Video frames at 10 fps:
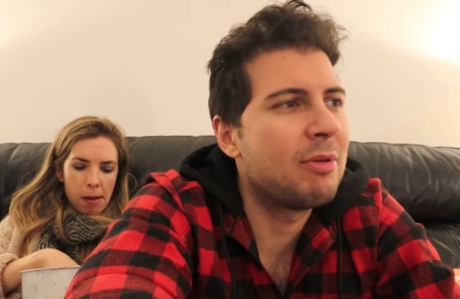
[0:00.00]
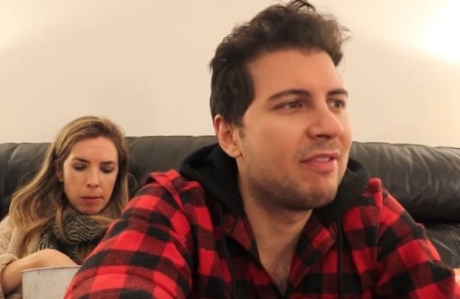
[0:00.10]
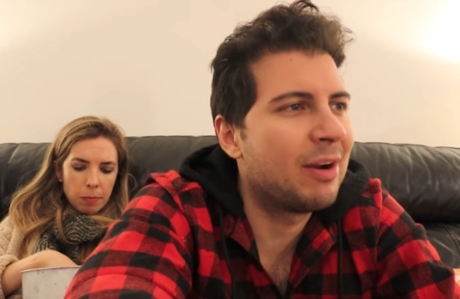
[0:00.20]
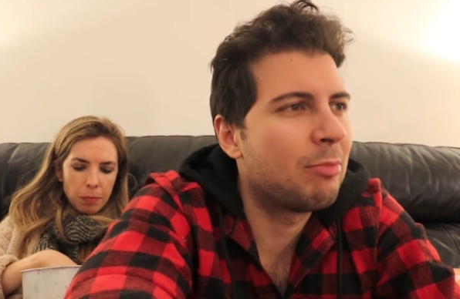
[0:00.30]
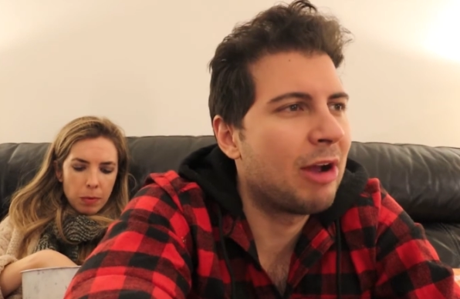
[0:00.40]
Speaker 1: I'd
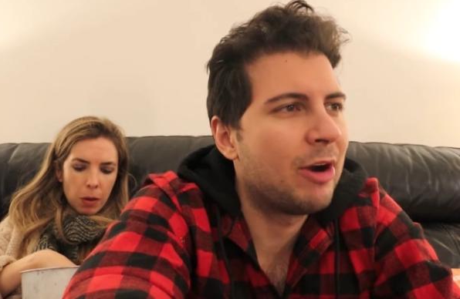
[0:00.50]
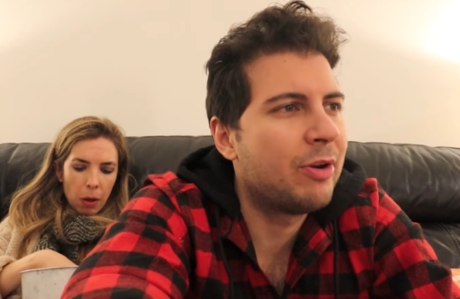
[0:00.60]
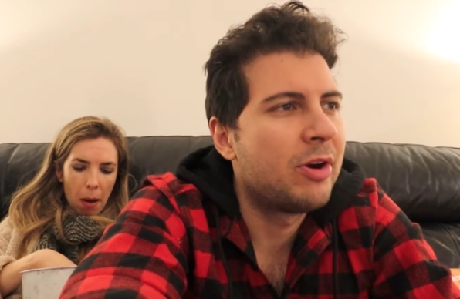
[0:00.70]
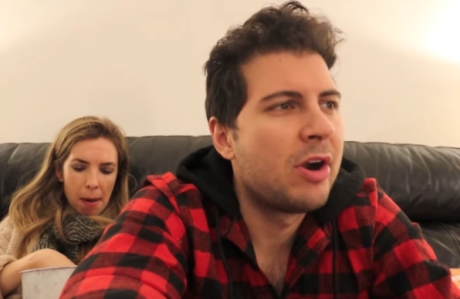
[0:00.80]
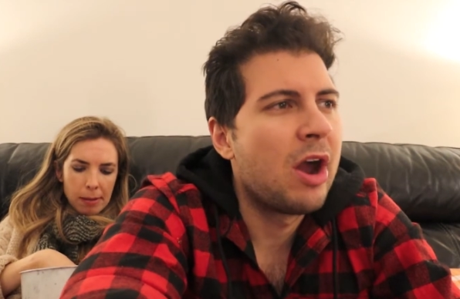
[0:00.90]
be very
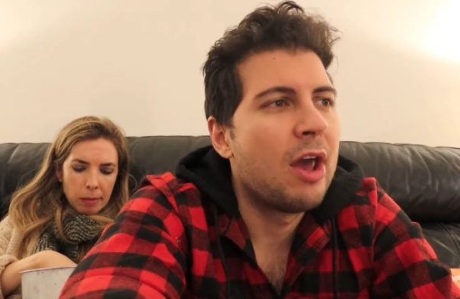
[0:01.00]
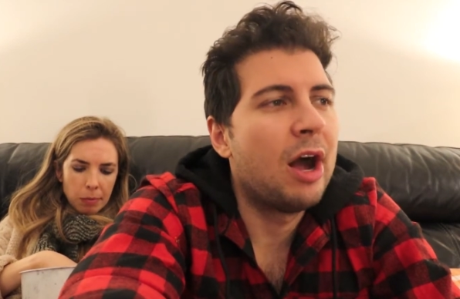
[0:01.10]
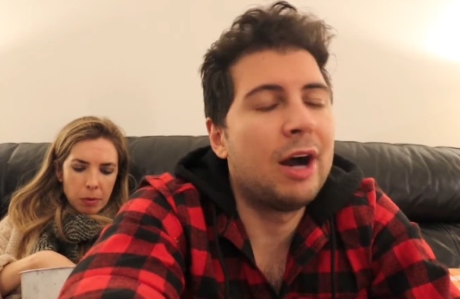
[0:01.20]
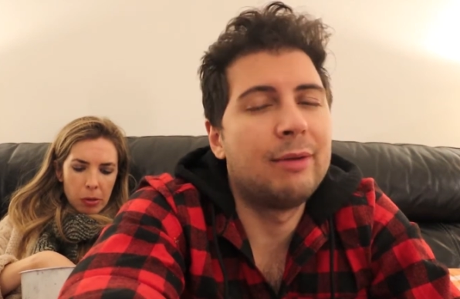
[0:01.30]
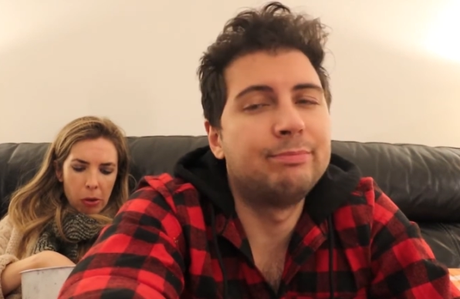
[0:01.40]
proud.
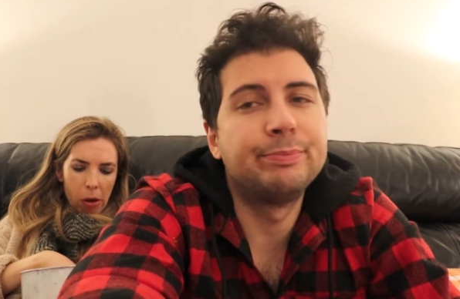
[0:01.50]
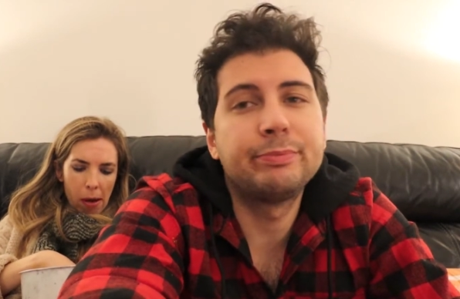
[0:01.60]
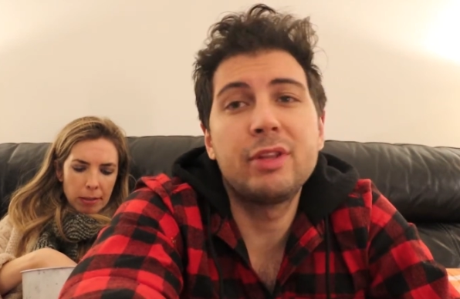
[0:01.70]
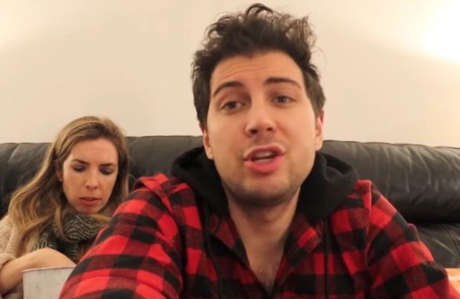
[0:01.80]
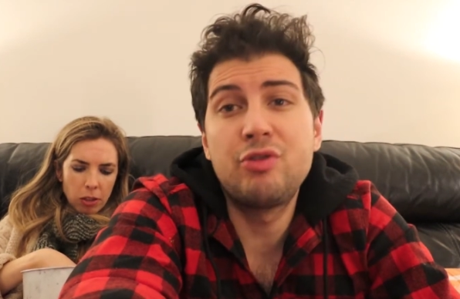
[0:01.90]

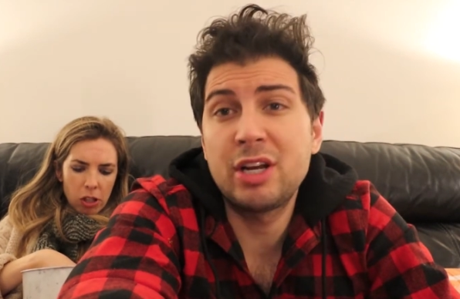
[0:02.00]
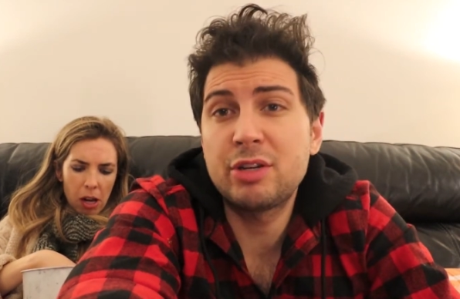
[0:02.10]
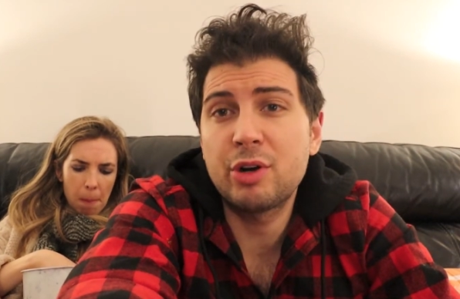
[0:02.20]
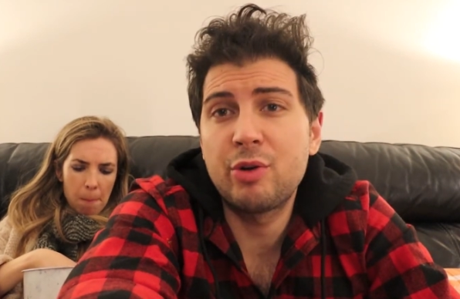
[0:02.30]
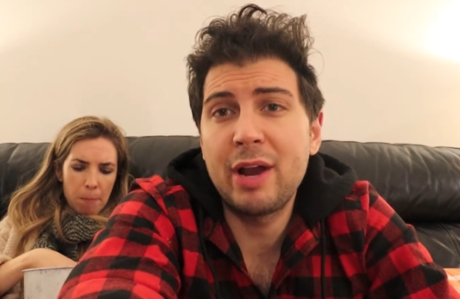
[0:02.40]
Um, the
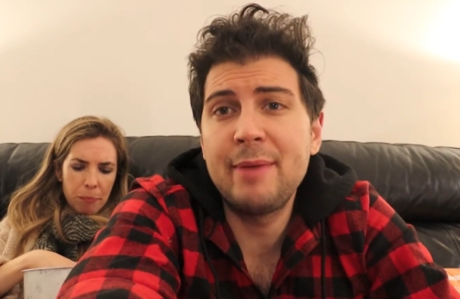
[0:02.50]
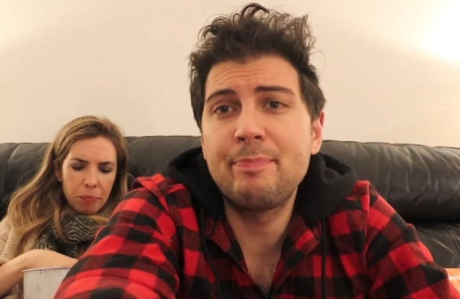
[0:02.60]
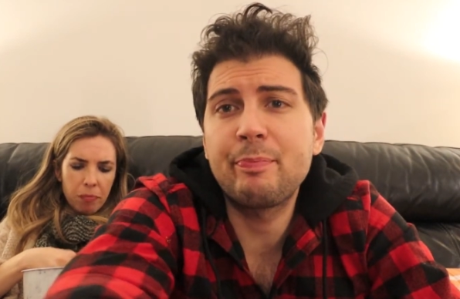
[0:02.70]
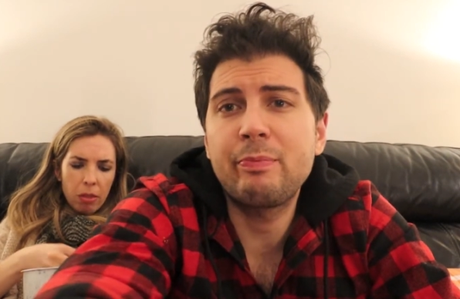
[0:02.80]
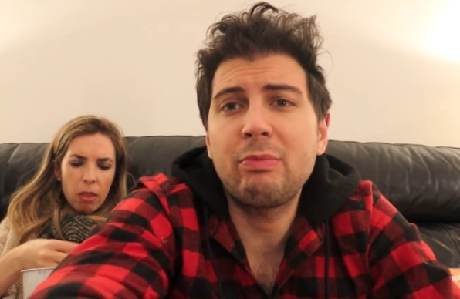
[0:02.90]
drinks are
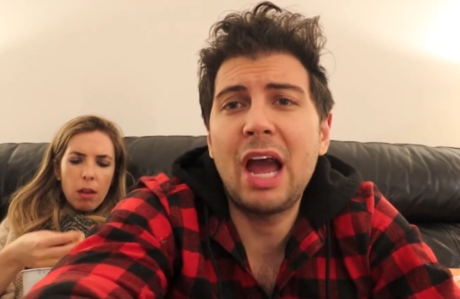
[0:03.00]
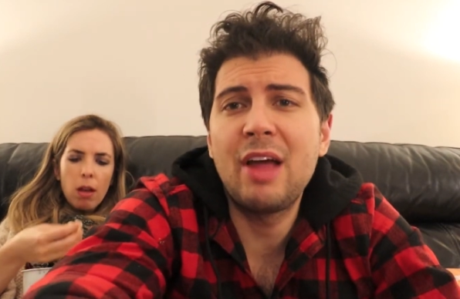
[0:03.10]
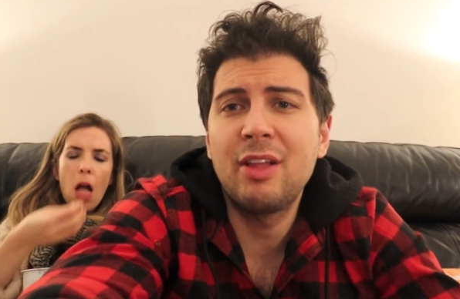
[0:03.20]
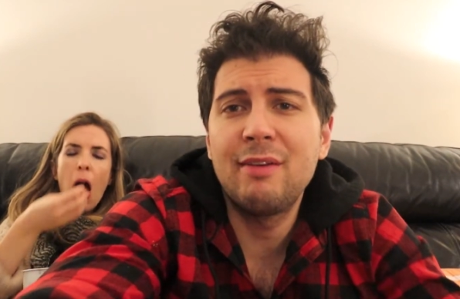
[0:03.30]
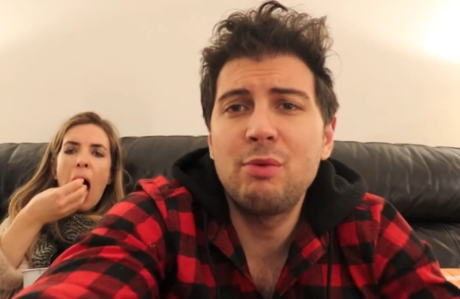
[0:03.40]
great.
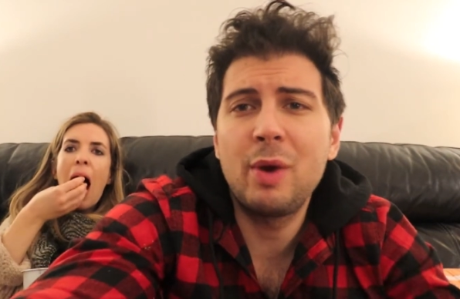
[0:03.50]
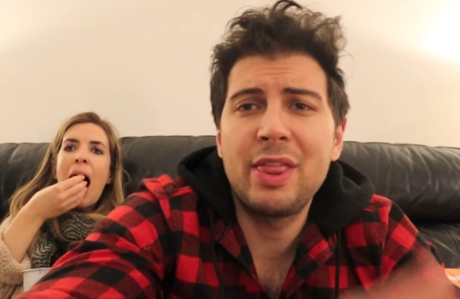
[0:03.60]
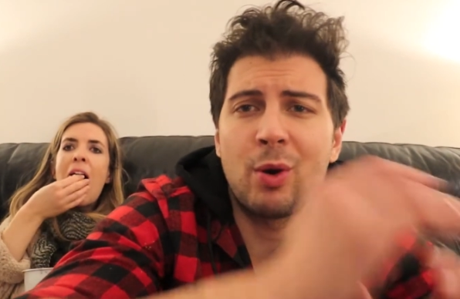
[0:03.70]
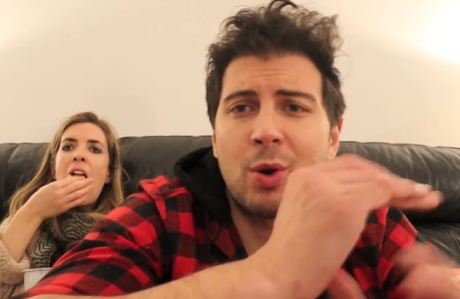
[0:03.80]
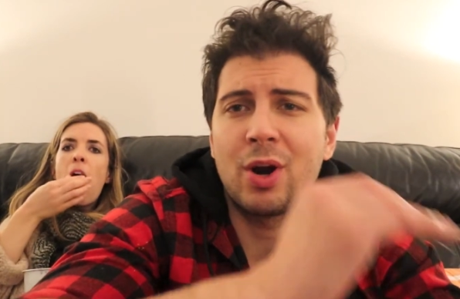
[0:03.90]
I love the
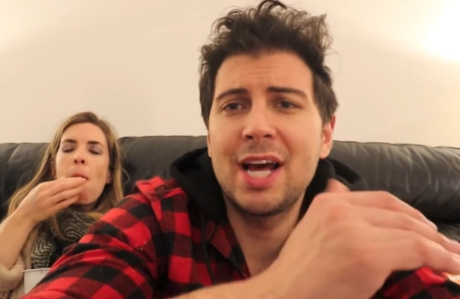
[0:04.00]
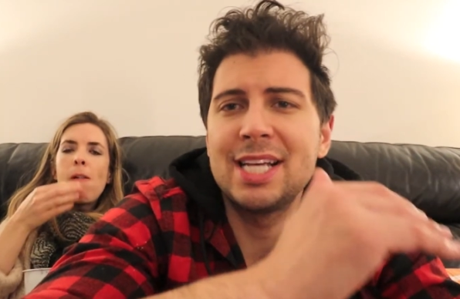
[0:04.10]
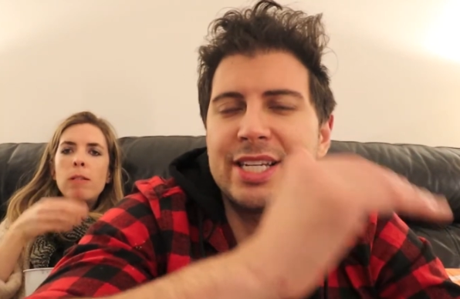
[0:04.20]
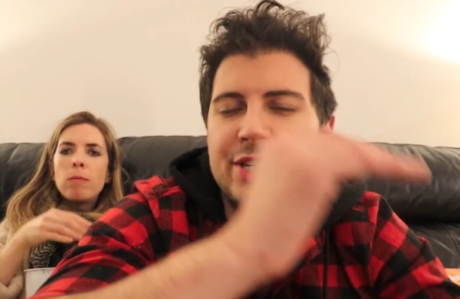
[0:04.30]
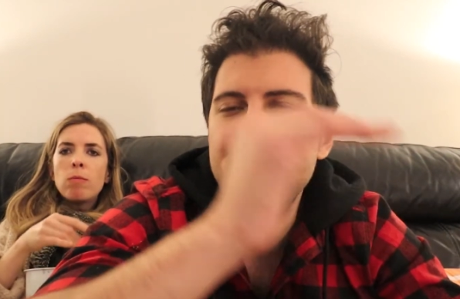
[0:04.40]
way they're
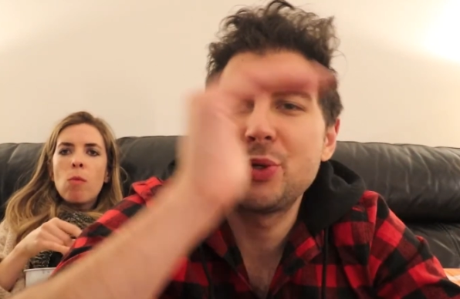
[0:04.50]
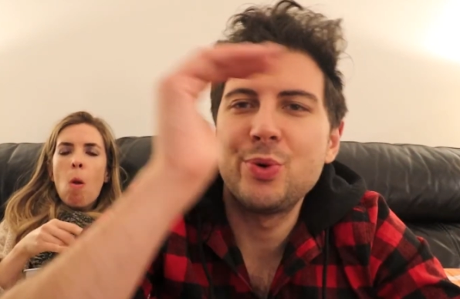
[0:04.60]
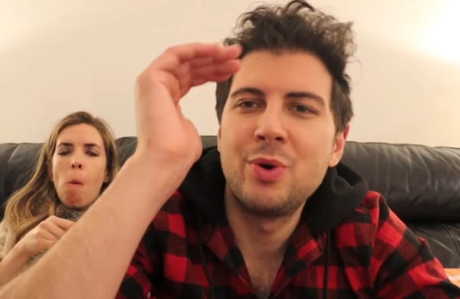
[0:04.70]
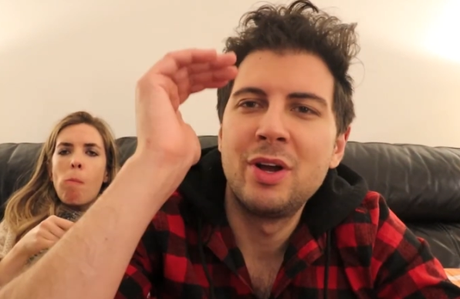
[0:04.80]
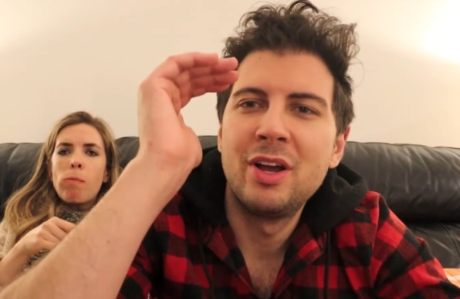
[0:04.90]
organized
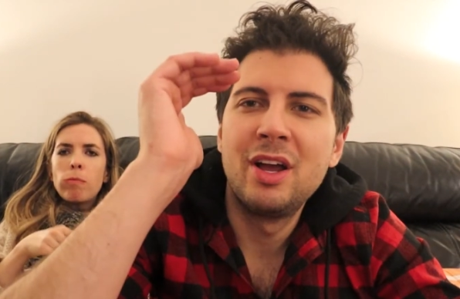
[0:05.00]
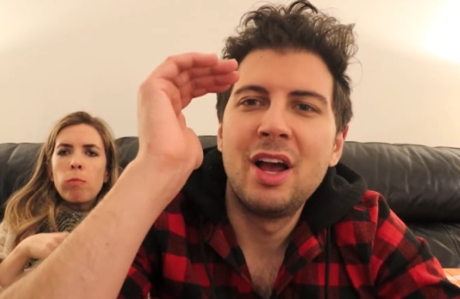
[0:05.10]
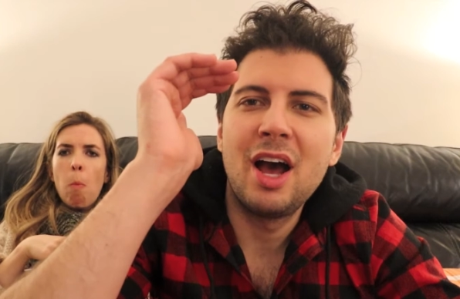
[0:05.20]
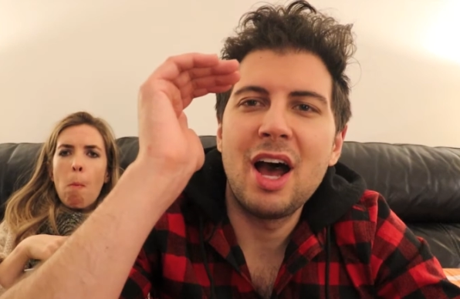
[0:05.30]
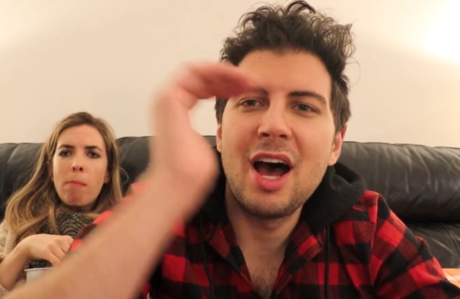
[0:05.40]
into
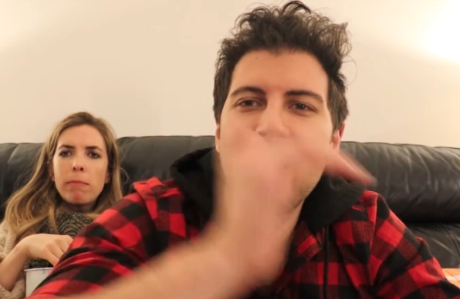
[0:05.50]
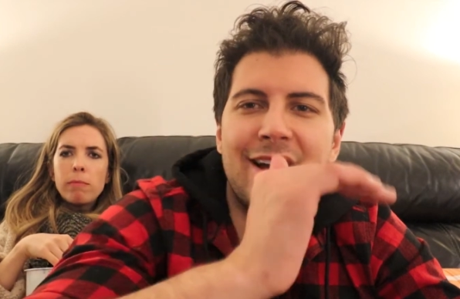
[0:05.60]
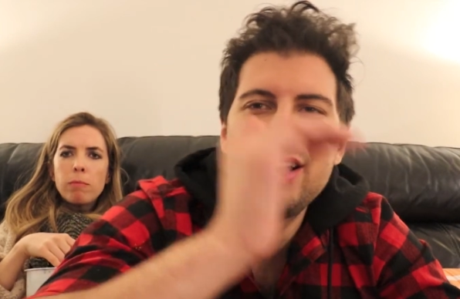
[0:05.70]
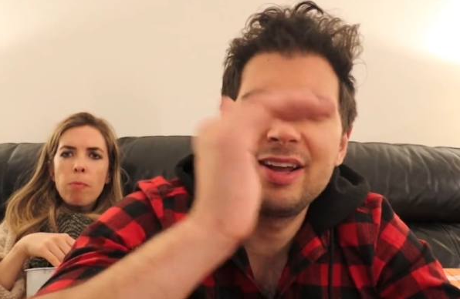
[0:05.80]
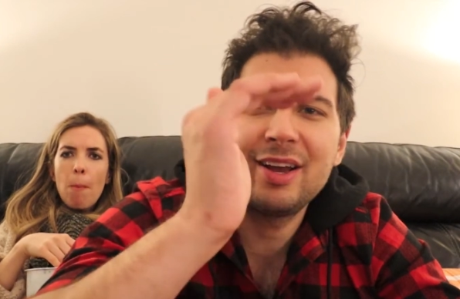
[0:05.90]
uh,